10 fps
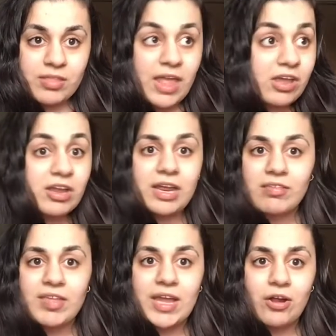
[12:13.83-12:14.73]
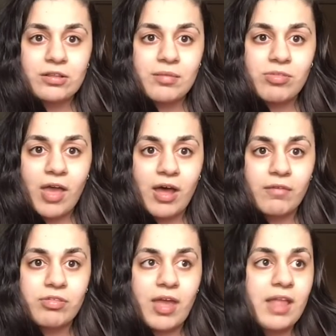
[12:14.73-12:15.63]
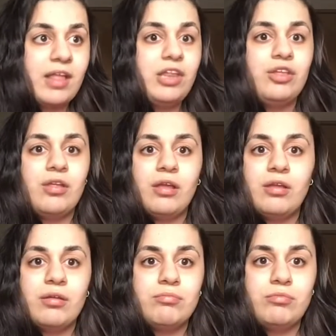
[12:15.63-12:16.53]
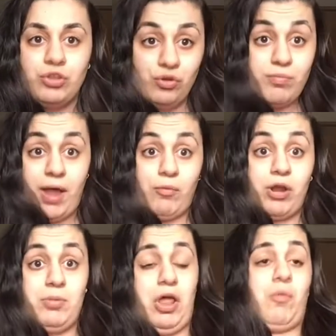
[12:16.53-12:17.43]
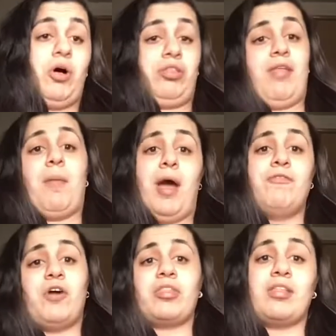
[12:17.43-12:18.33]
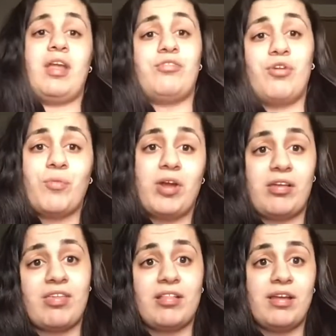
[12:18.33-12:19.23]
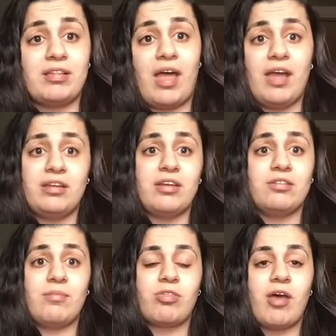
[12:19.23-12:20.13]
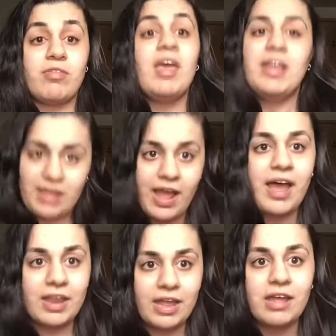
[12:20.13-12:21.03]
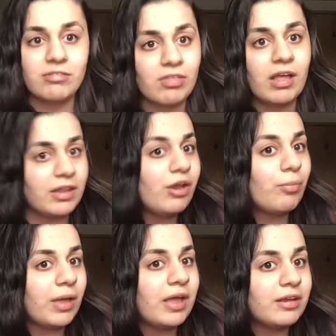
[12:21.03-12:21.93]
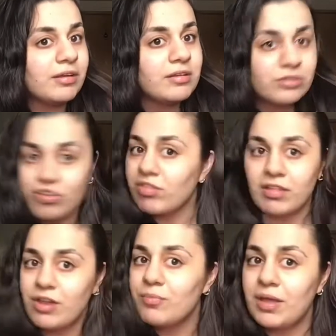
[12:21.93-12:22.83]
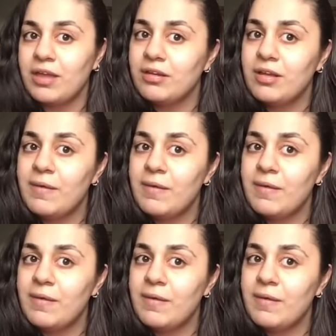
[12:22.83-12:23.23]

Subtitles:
They could easily hurt themselves. And then you might want to be like, well, it's not my fault that they took what I said like that and killed themselves. Yeah, it is. A little bit. Just a little bit.